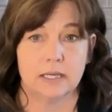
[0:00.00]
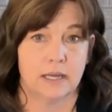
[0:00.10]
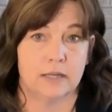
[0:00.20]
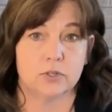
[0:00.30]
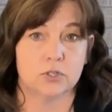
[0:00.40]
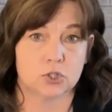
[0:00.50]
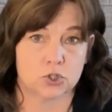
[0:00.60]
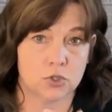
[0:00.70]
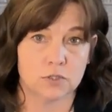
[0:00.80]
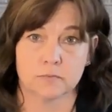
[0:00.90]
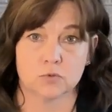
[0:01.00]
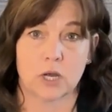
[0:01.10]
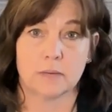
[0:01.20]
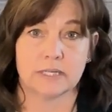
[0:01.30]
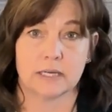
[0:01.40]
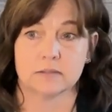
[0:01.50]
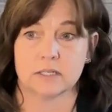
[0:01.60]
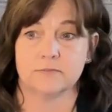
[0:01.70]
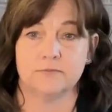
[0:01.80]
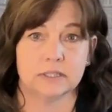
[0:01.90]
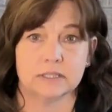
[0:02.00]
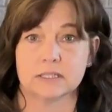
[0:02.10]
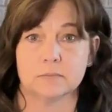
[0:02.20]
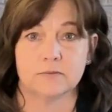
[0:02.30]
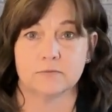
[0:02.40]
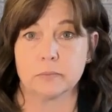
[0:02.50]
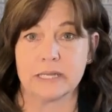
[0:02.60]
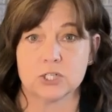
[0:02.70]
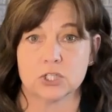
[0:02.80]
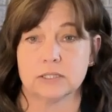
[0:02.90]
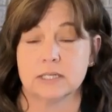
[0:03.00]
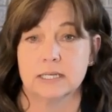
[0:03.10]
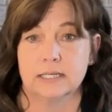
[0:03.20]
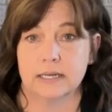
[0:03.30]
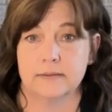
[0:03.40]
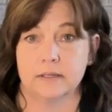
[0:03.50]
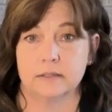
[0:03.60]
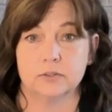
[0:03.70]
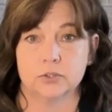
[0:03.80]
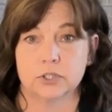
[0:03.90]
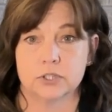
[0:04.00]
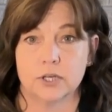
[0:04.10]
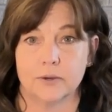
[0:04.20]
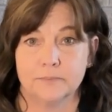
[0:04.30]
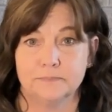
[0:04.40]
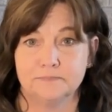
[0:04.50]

and you can just choose from drop downs and fill in some information, and then you're good to go.